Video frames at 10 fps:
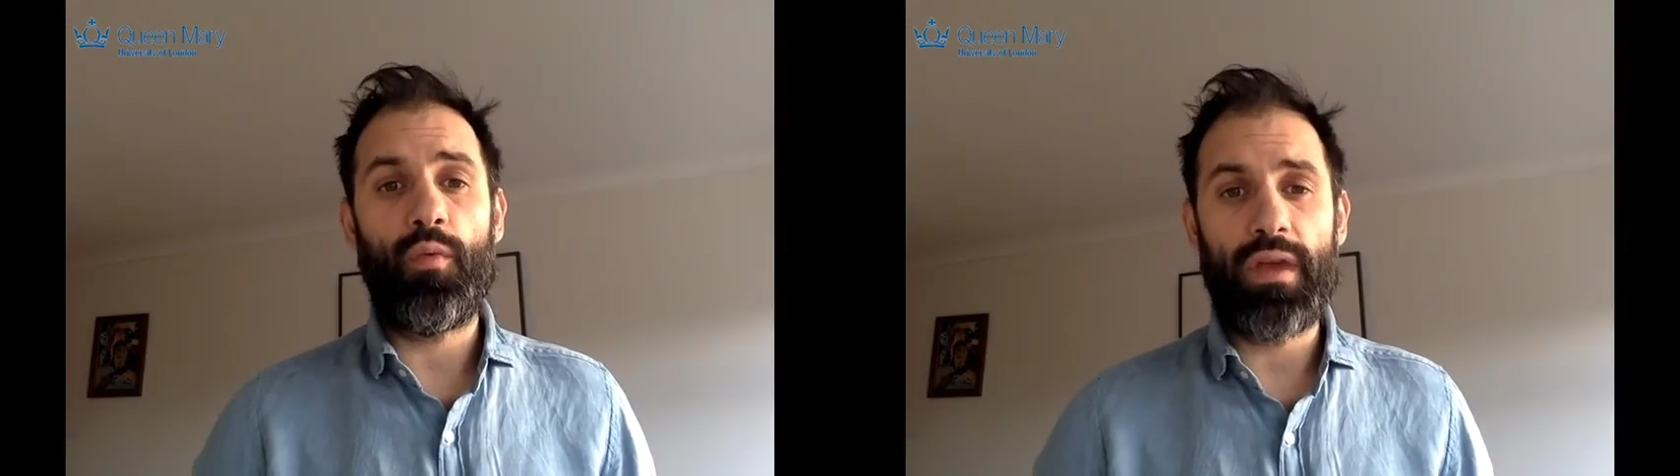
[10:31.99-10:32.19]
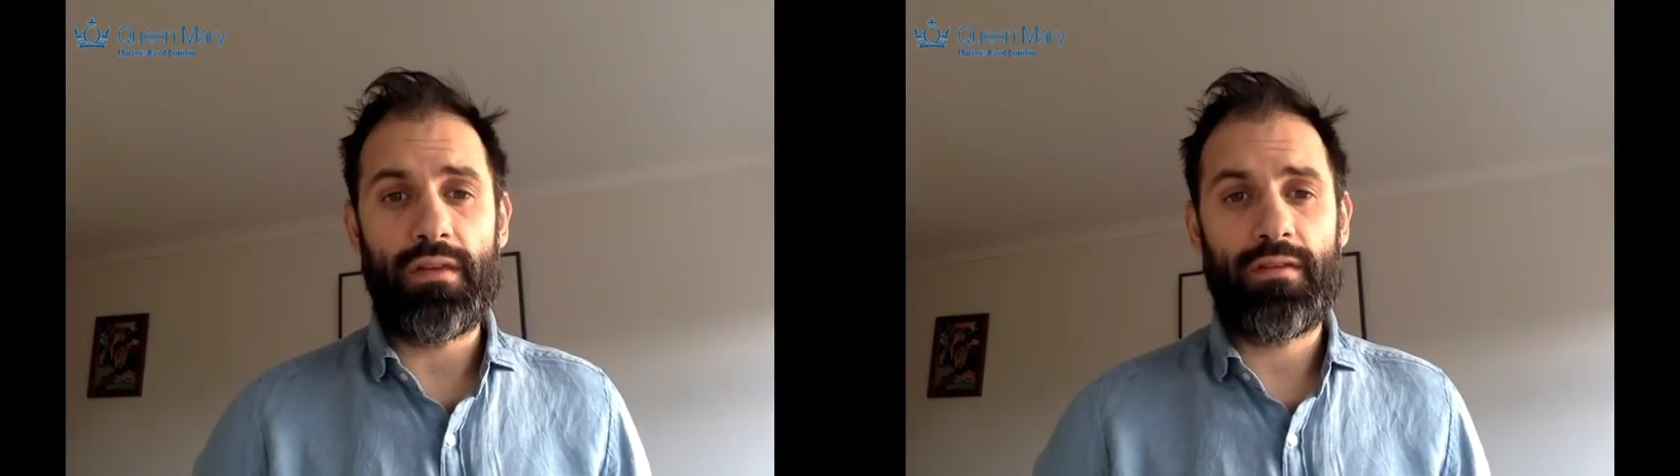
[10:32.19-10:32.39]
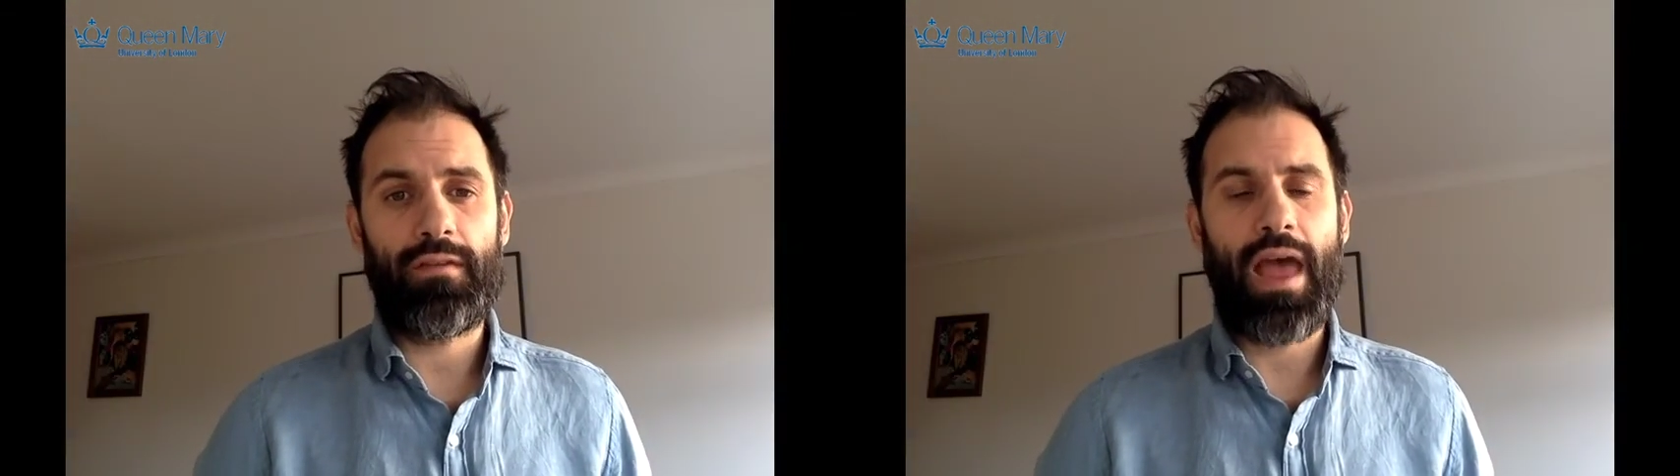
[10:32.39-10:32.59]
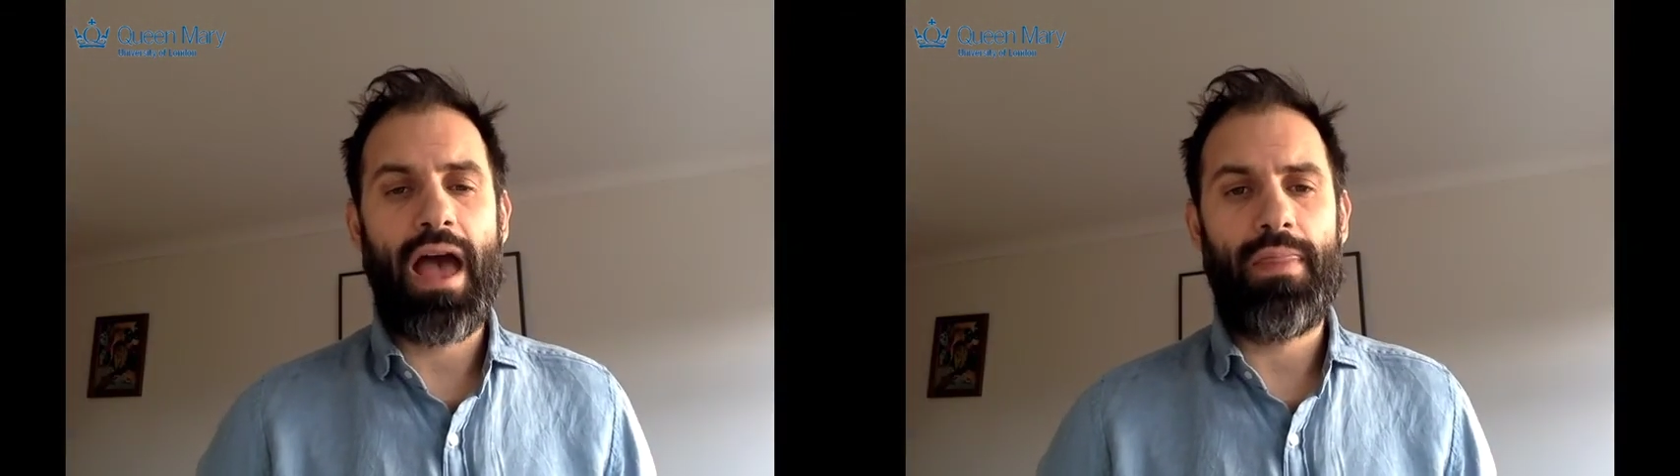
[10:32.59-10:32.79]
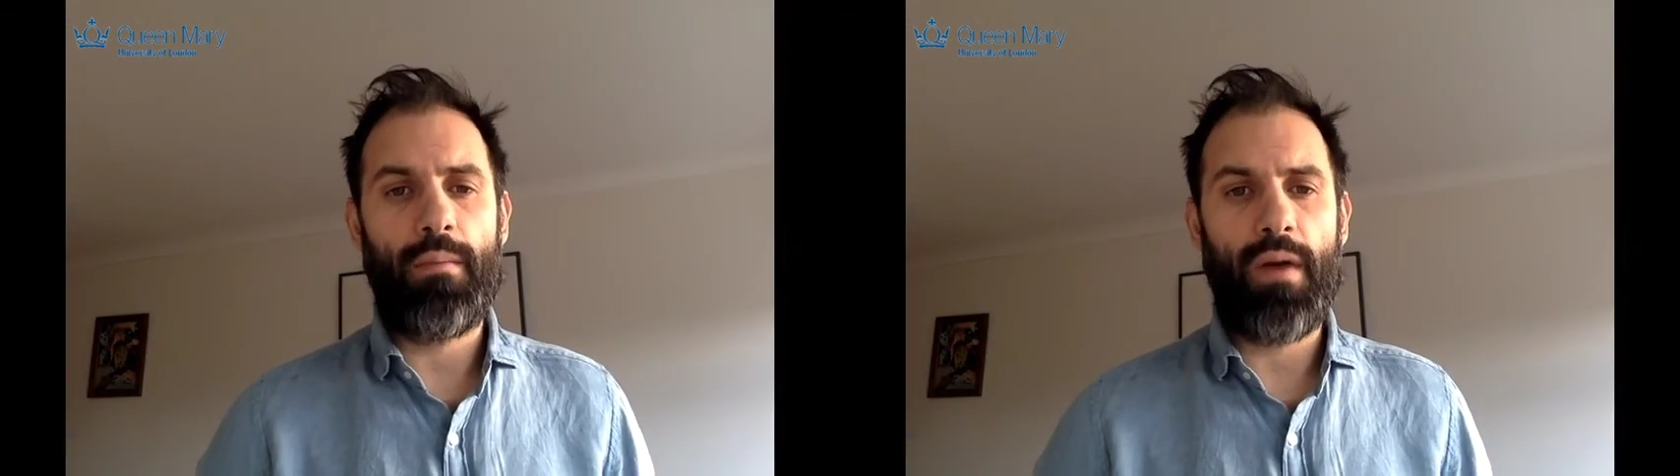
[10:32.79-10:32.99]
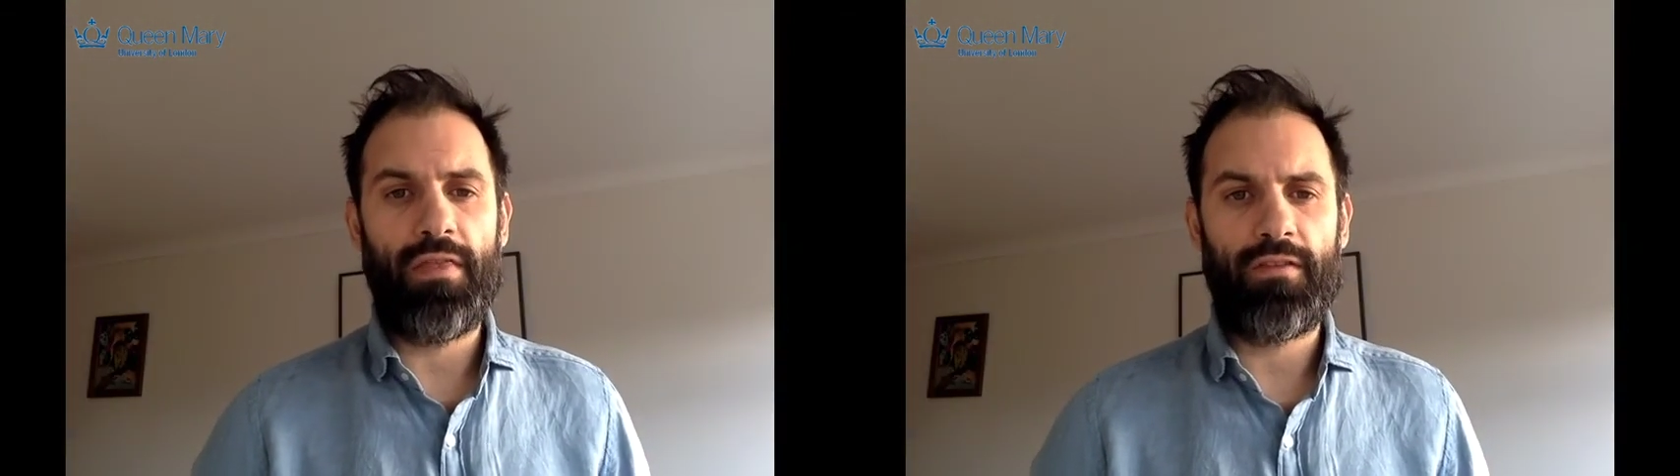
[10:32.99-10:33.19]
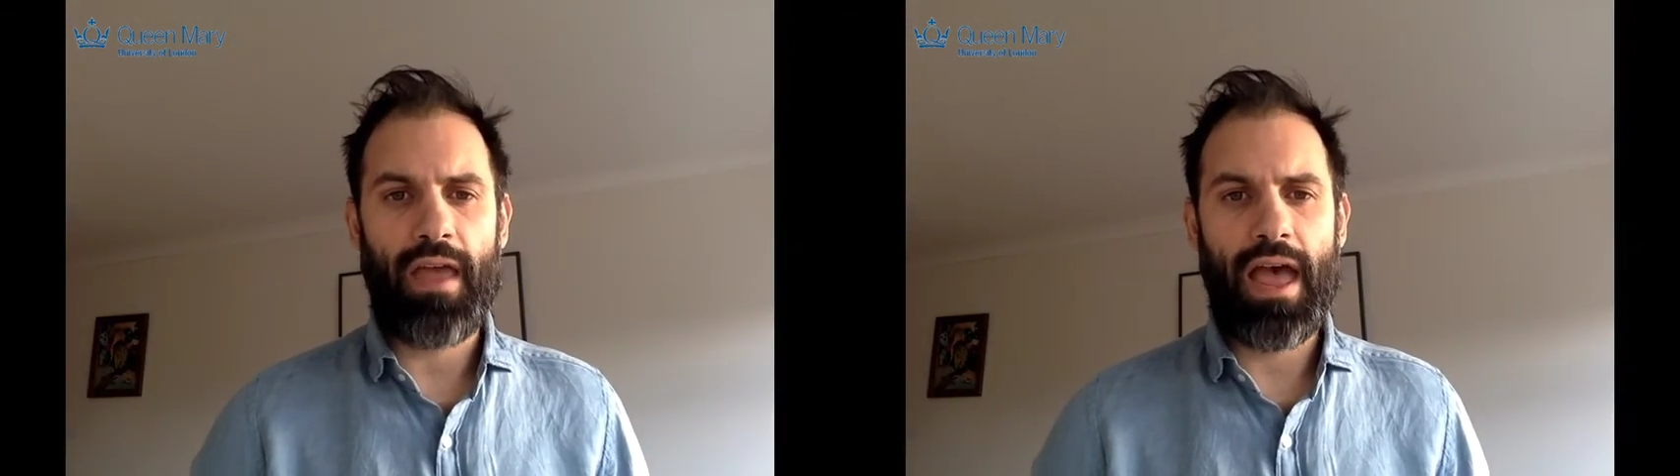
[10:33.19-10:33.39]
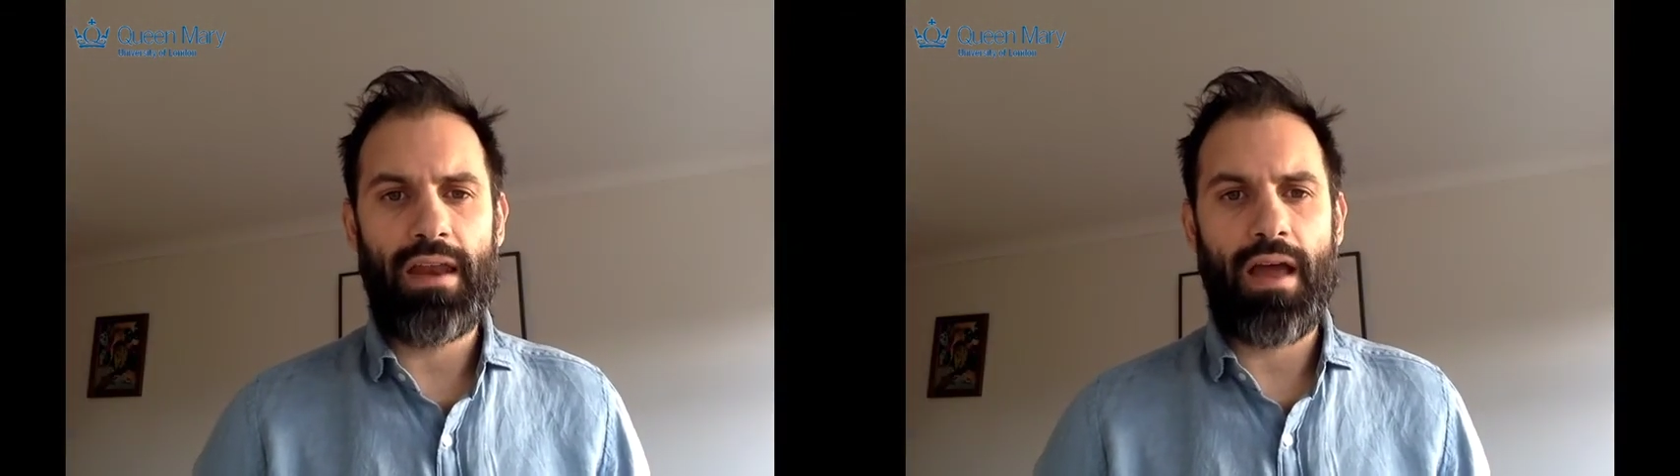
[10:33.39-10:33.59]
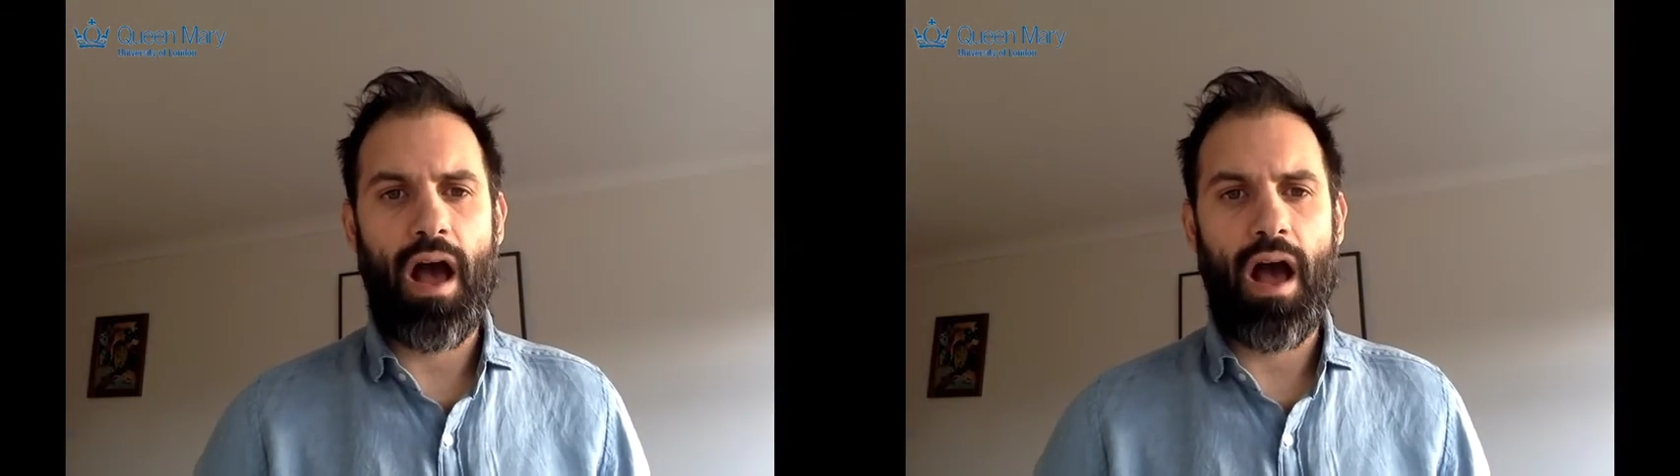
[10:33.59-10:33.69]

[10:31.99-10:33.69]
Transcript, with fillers: weeks and the months ahead